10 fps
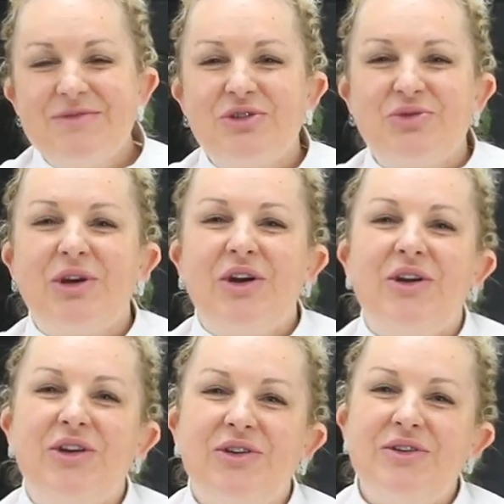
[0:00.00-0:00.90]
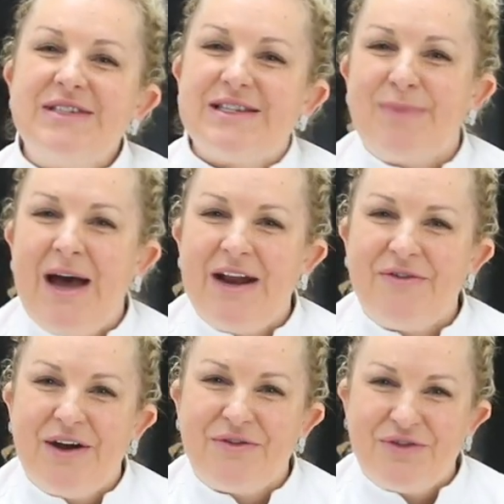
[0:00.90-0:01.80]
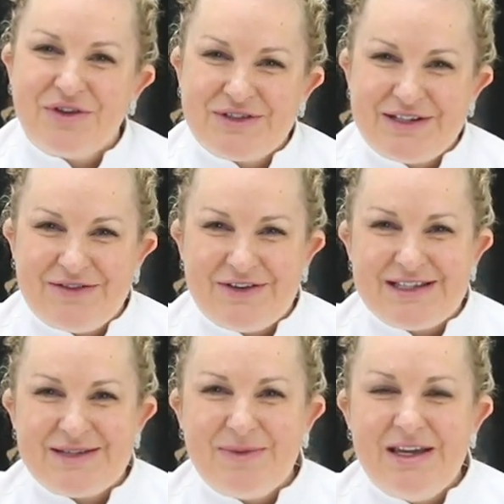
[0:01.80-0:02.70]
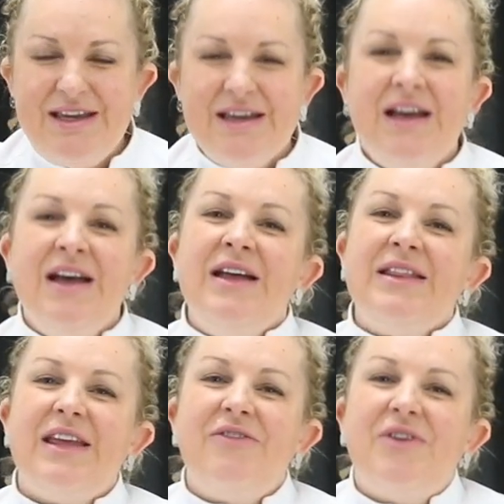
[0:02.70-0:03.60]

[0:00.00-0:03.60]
which we're going to use as part of our frosting recipe. The